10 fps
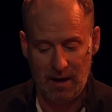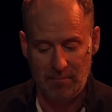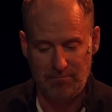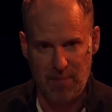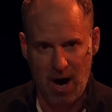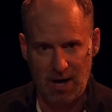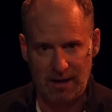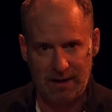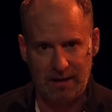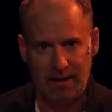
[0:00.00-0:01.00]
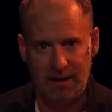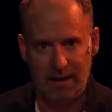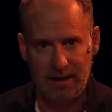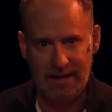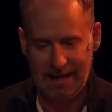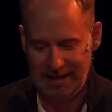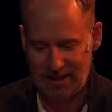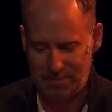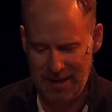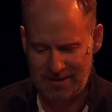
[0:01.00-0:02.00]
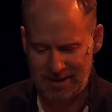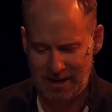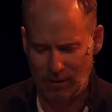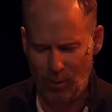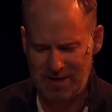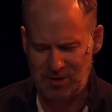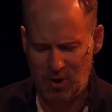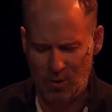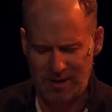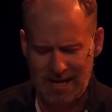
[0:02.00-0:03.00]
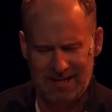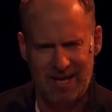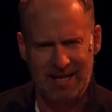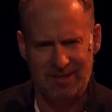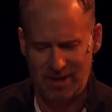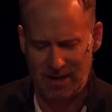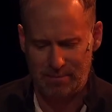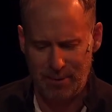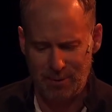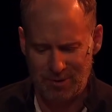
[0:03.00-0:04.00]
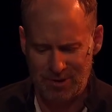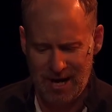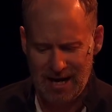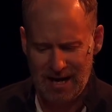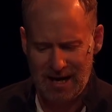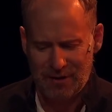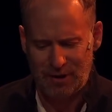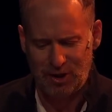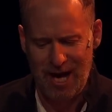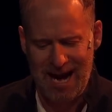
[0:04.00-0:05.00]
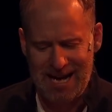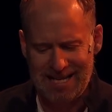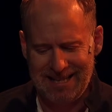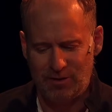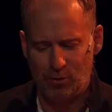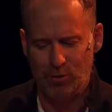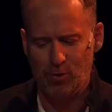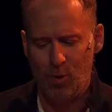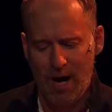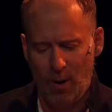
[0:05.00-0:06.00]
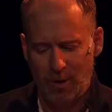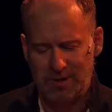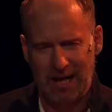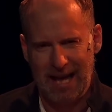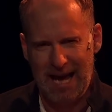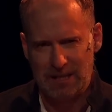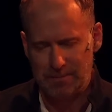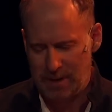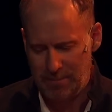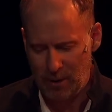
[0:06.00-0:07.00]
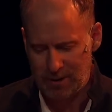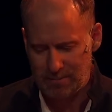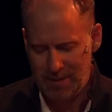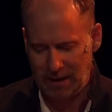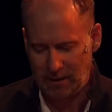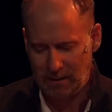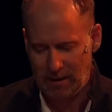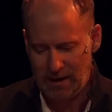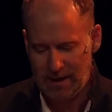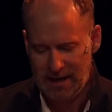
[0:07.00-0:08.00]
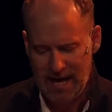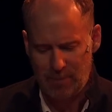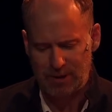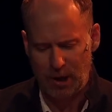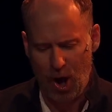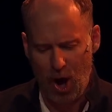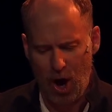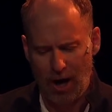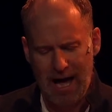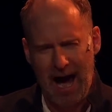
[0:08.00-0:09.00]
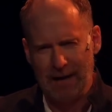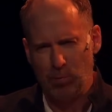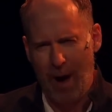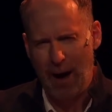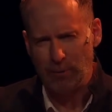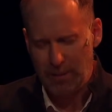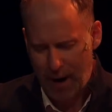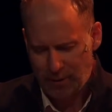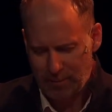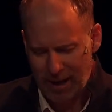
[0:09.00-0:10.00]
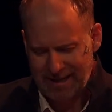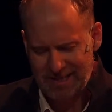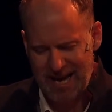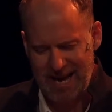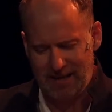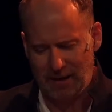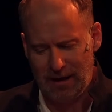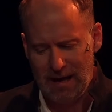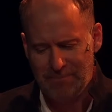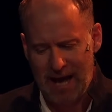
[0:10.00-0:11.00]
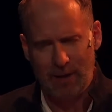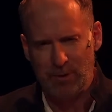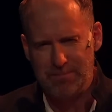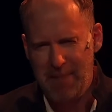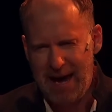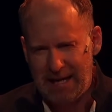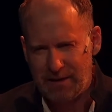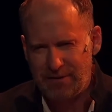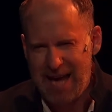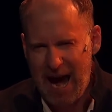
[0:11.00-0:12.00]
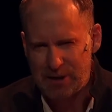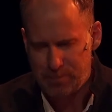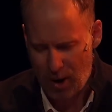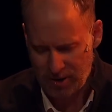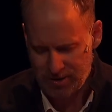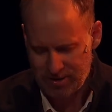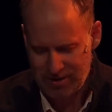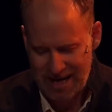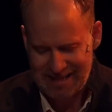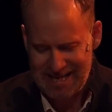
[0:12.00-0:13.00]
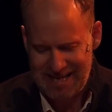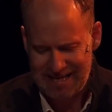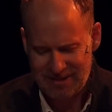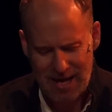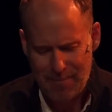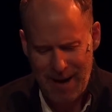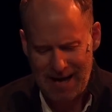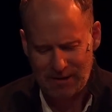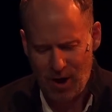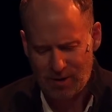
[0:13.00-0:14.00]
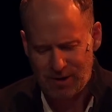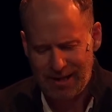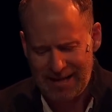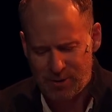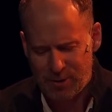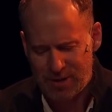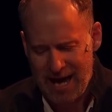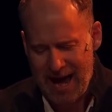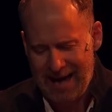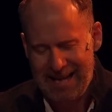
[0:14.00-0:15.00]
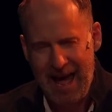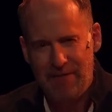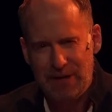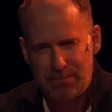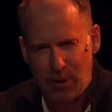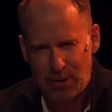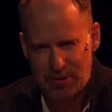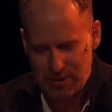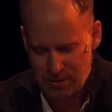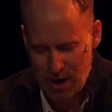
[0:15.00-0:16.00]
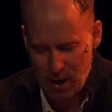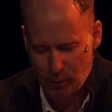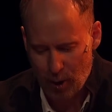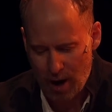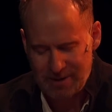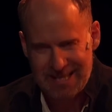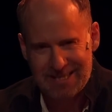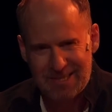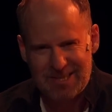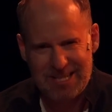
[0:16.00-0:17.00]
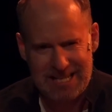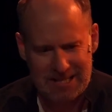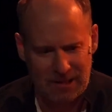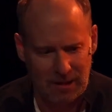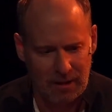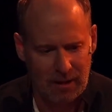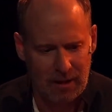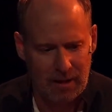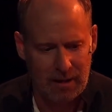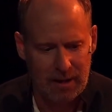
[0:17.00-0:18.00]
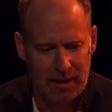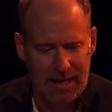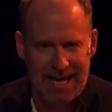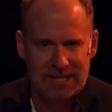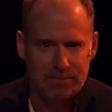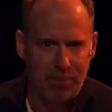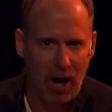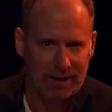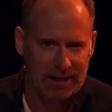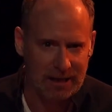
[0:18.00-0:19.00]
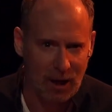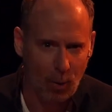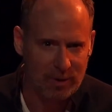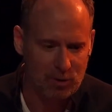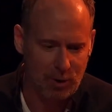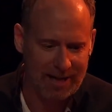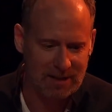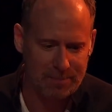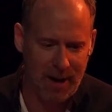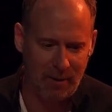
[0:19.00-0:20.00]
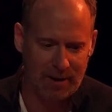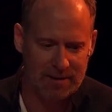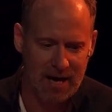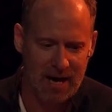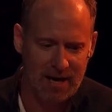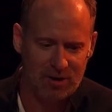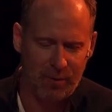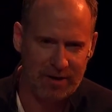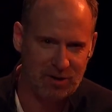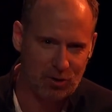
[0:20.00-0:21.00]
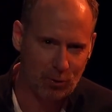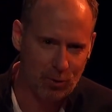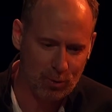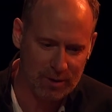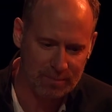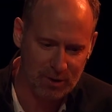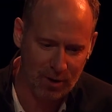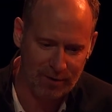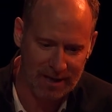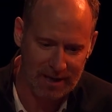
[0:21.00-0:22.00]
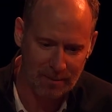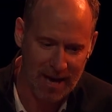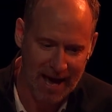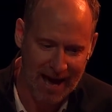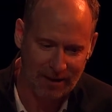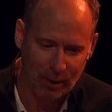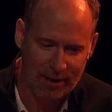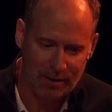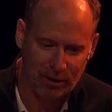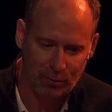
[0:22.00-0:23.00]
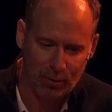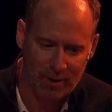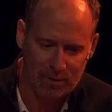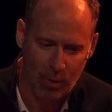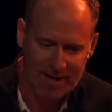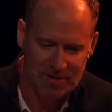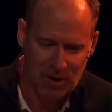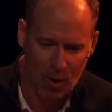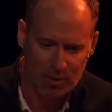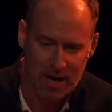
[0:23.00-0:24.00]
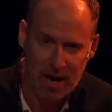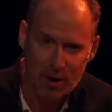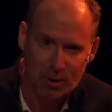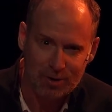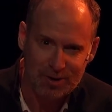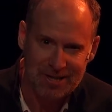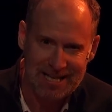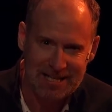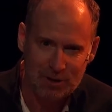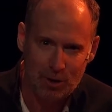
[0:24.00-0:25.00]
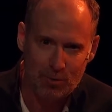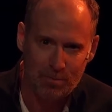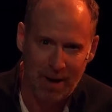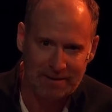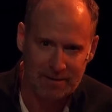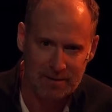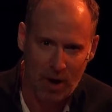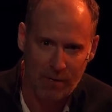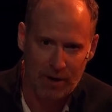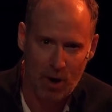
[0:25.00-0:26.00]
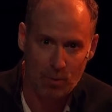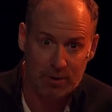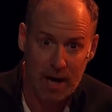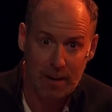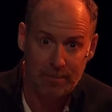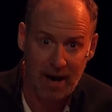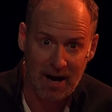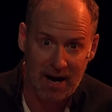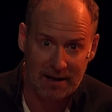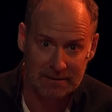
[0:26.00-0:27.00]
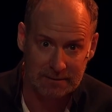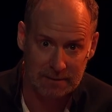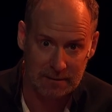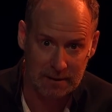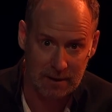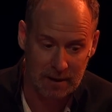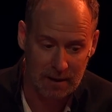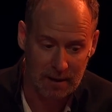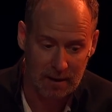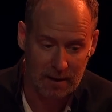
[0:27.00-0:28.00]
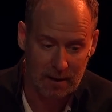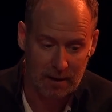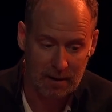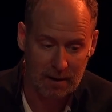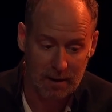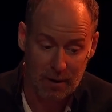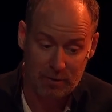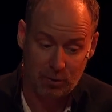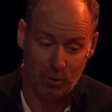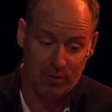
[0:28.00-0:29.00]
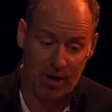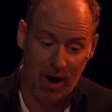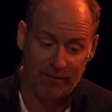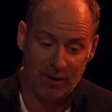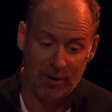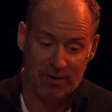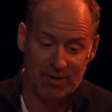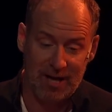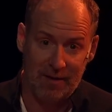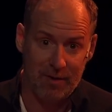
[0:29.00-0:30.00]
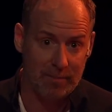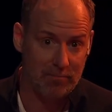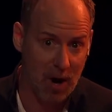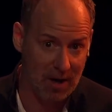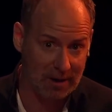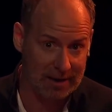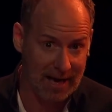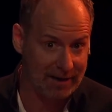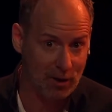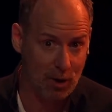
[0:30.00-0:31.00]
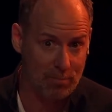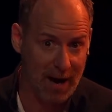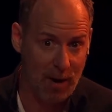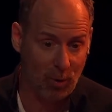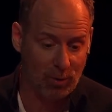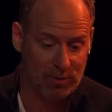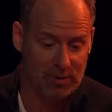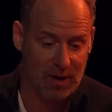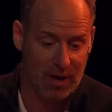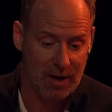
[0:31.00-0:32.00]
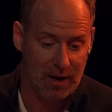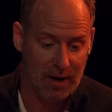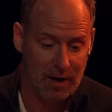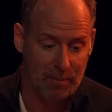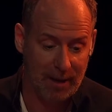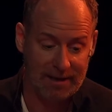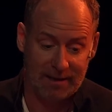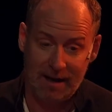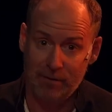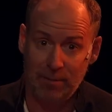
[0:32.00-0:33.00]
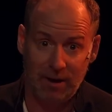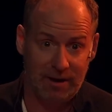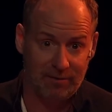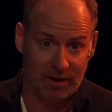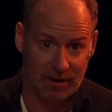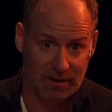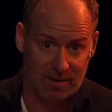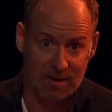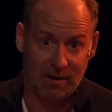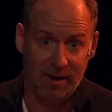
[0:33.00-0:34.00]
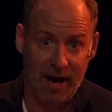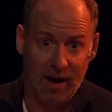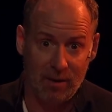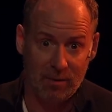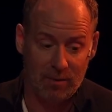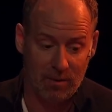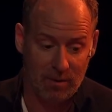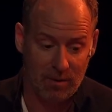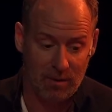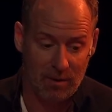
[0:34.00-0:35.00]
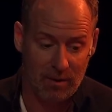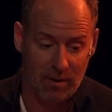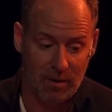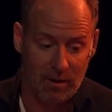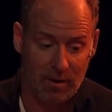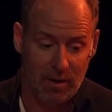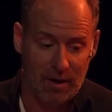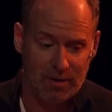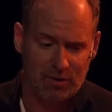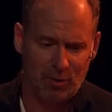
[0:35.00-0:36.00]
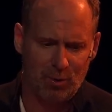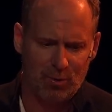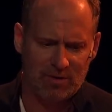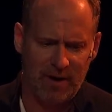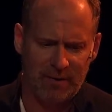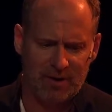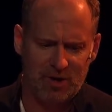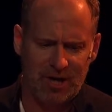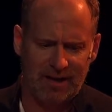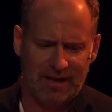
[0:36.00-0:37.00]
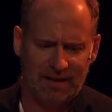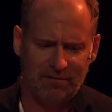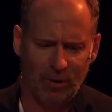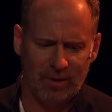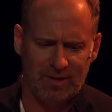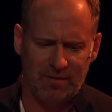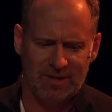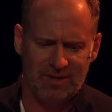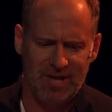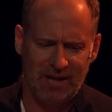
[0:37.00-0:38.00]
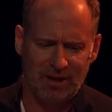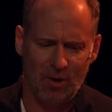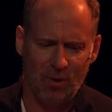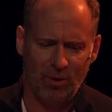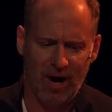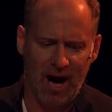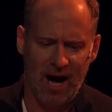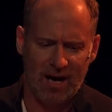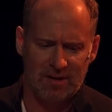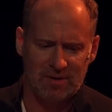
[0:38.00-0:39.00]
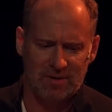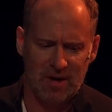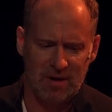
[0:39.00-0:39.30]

Marley, in his pigtail waistcoat, tights, and boots. The chain he drew was clasped about his middle. It was long and wound about him like a tail, and it was made of cash boxes, keys, padlocks, ledgers, and heavy purses wrought in steel. His body was transparent, so that Scrooge, observing him and looking through his waistcoat, could see 2 buttons on the coat behind. Scrooge had often heard it said that Marley had no bowels, but he had never believed it until now. Scrooge felt the chilling influence of its death-cold eyes.